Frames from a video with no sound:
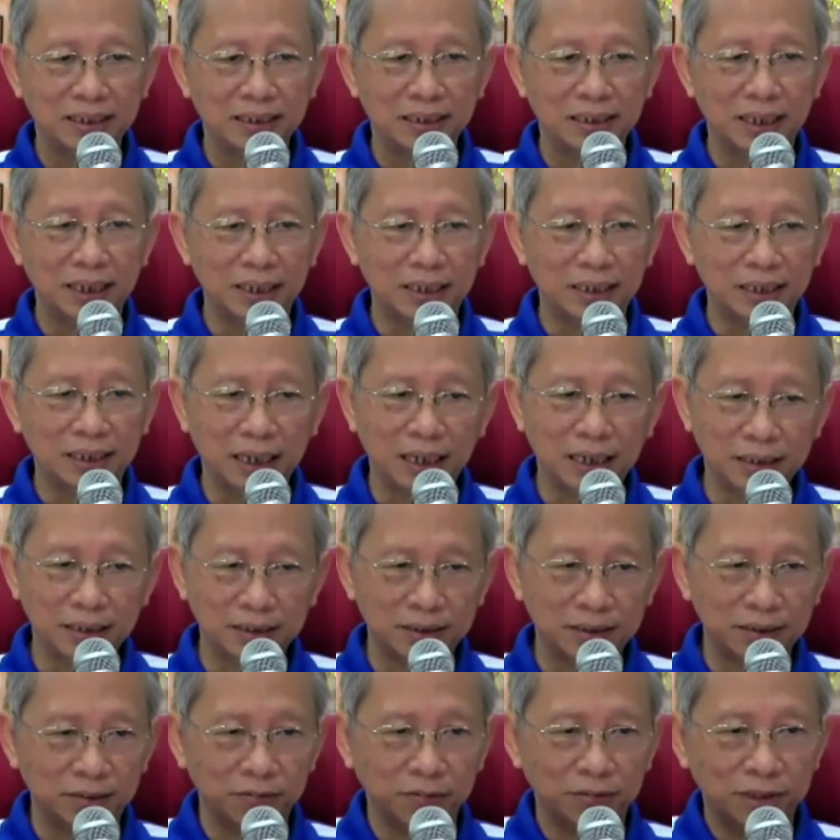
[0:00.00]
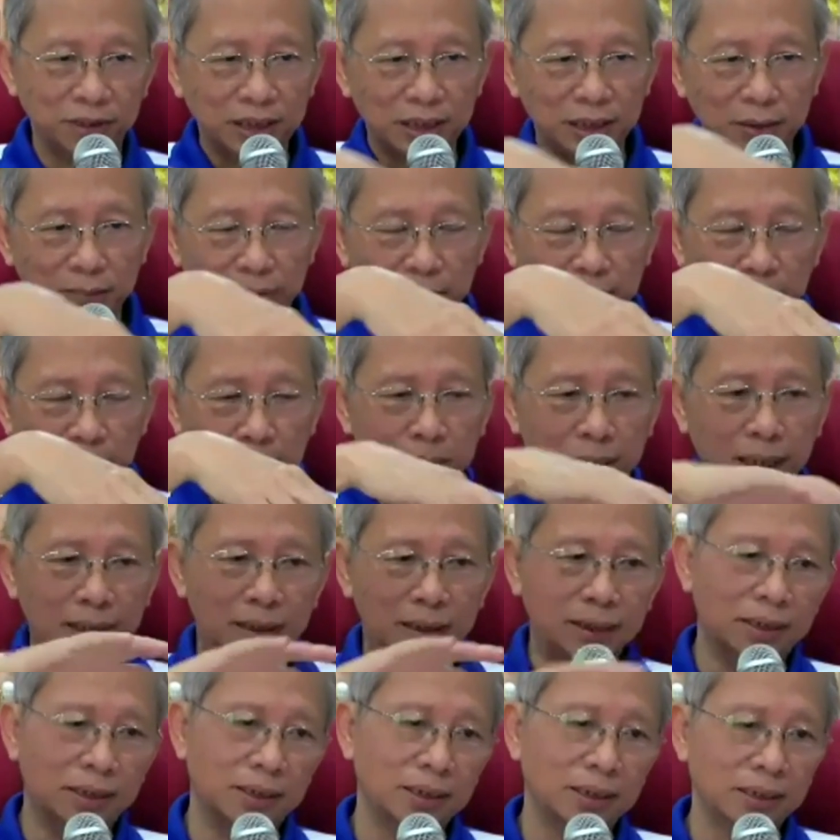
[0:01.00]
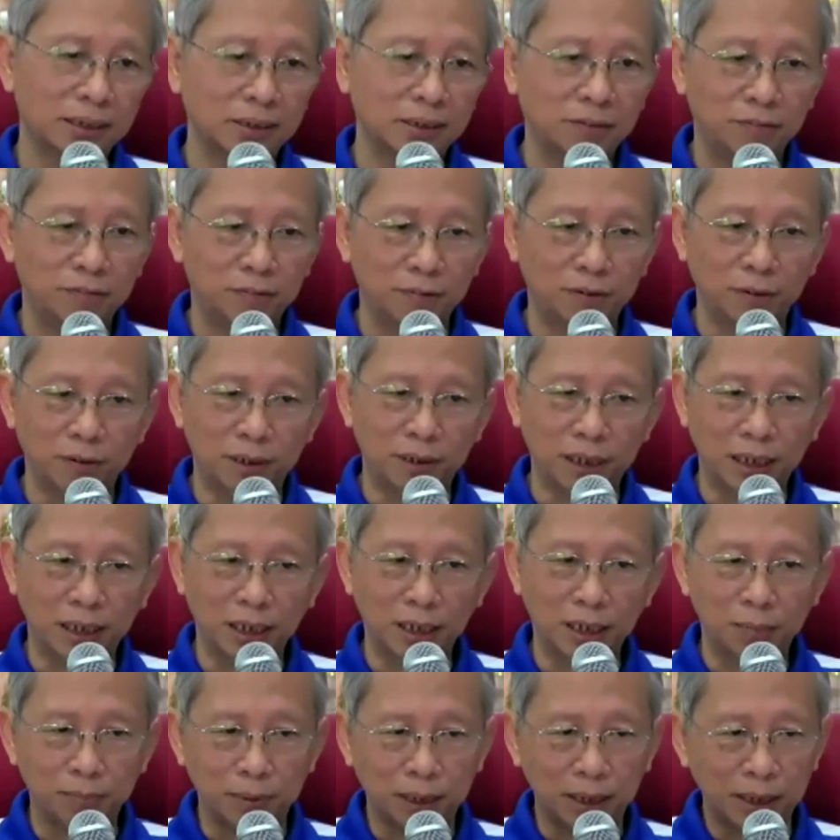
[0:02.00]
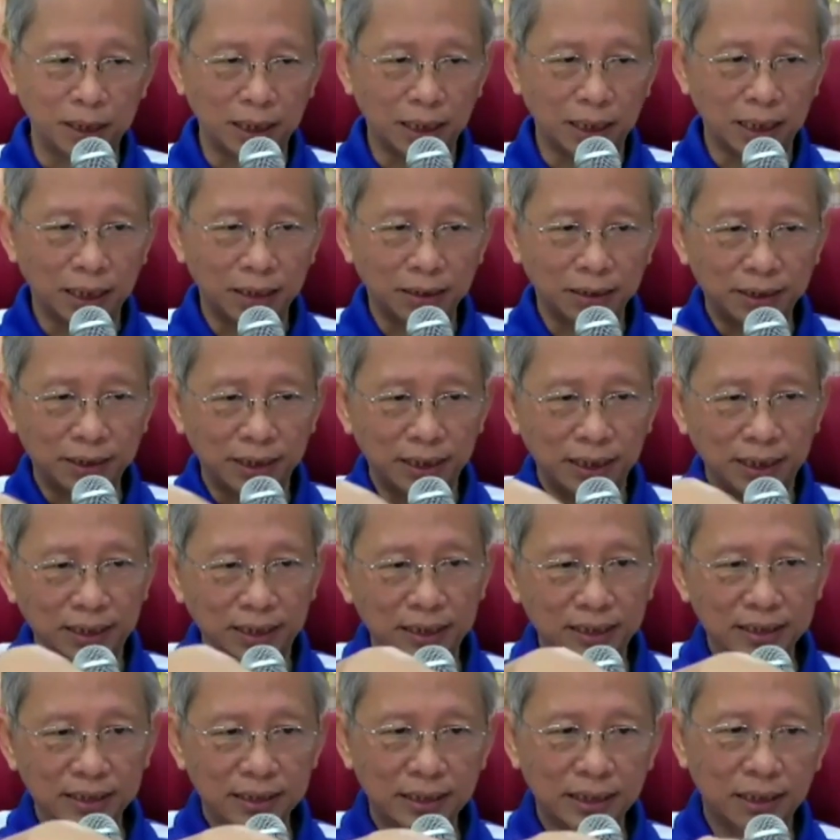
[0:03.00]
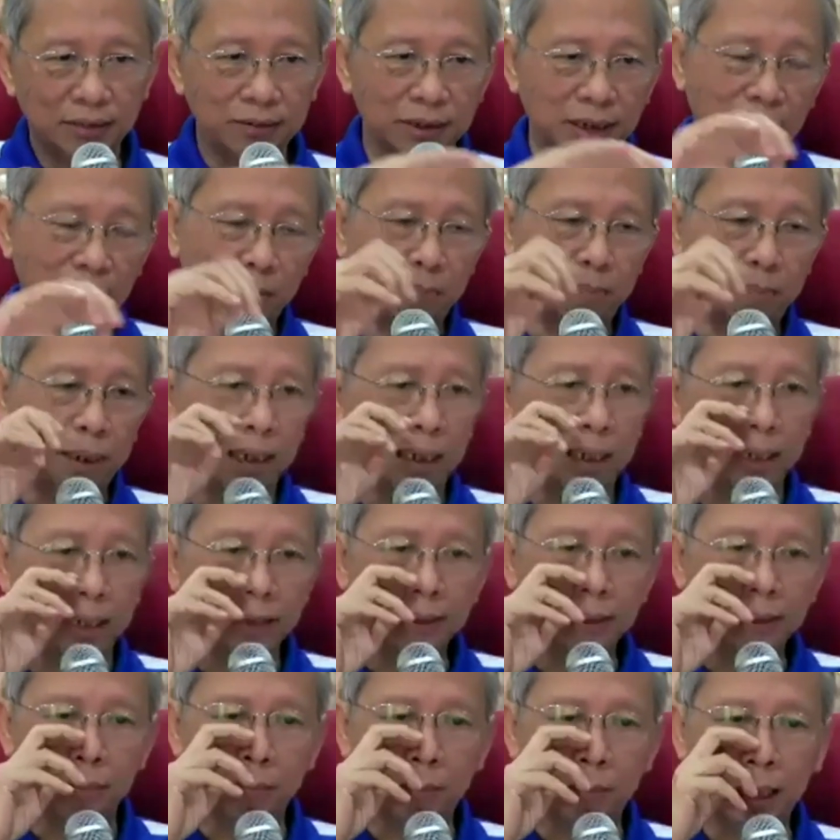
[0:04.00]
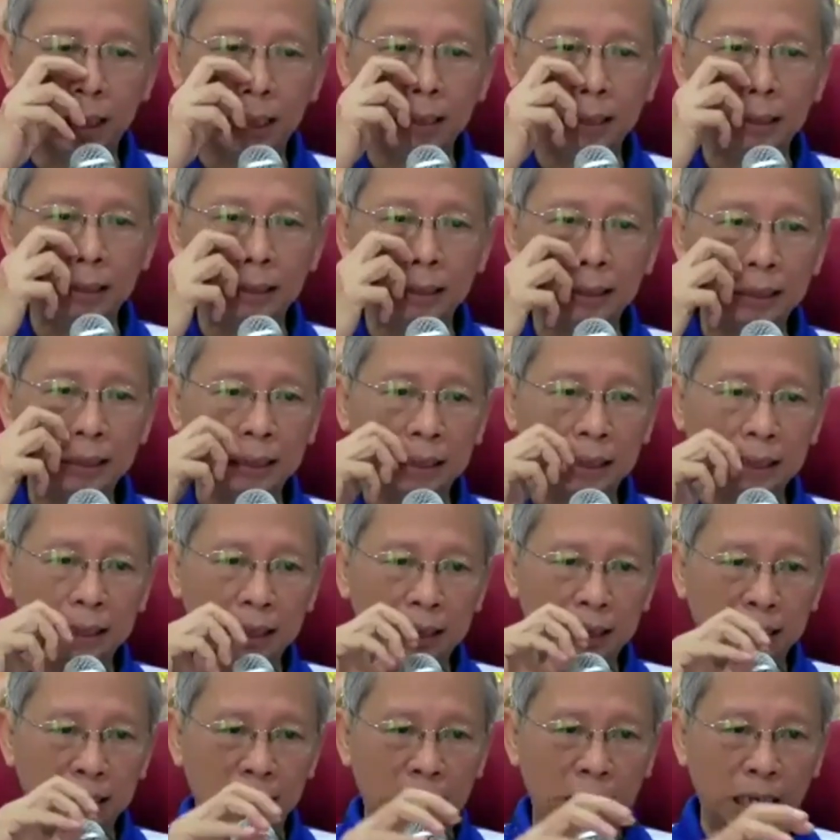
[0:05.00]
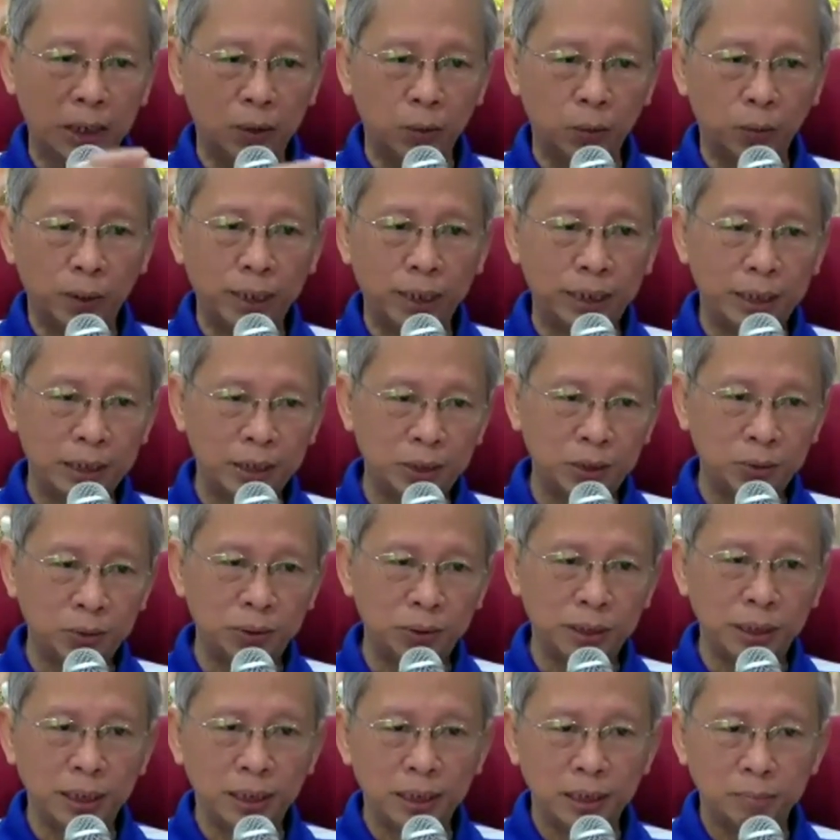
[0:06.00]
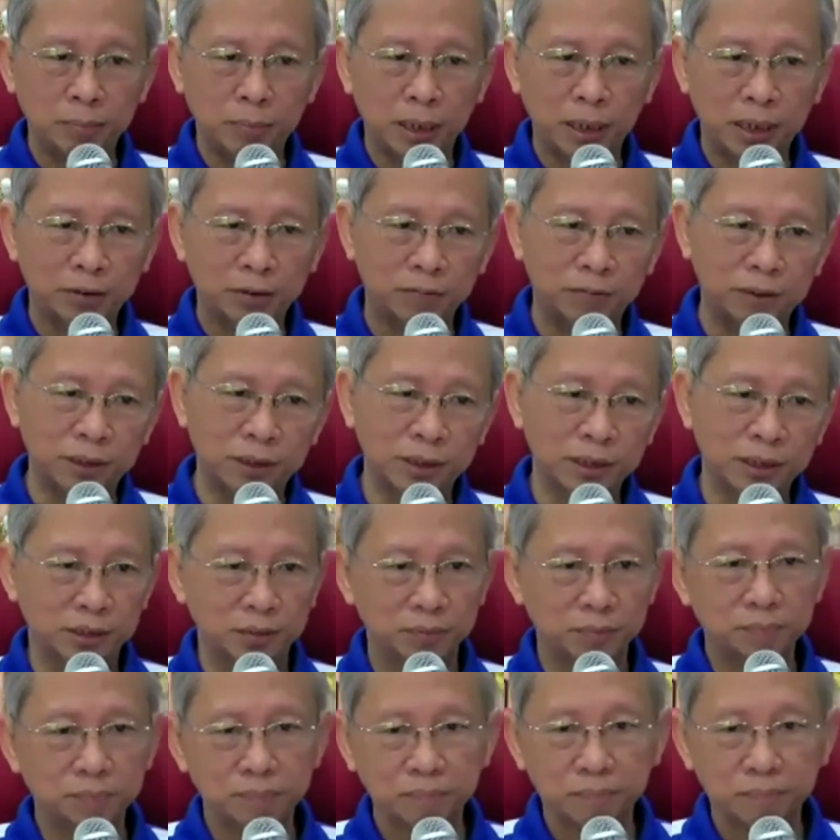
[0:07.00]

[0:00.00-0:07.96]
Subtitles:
Then I reversed my practice. From Anapana, I released out the Apana Samadhi. I went into daily mindfulness.